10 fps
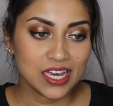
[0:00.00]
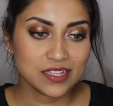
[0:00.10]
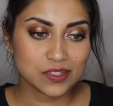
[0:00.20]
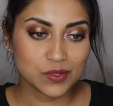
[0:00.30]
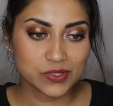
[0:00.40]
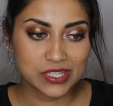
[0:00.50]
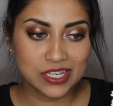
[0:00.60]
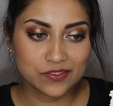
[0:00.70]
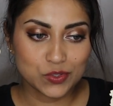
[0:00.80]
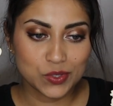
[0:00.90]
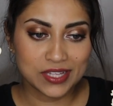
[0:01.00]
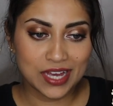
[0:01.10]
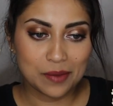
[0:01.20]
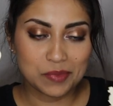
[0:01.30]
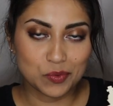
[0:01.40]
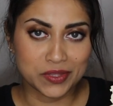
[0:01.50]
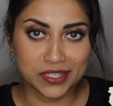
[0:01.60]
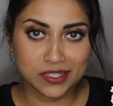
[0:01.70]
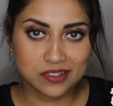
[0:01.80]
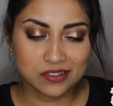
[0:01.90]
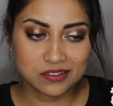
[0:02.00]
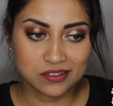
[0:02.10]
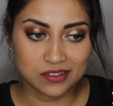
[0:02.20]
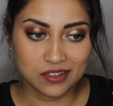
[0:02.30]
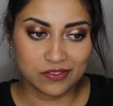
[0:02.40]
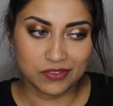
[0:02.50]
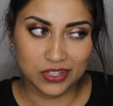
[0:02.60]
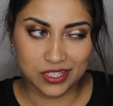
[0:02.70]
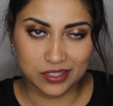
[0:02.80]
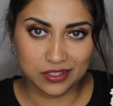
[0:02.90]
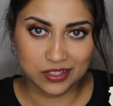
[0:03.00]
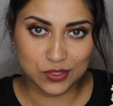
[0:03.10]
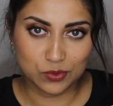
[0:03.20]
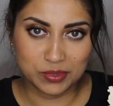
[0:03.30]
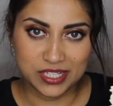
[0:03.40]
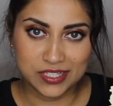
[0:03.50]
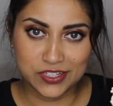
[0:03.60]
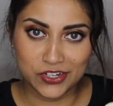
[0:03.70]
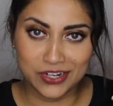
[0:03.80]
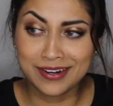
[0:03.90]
And so I was thinking of doing that, but with this, I feel like this would be easier.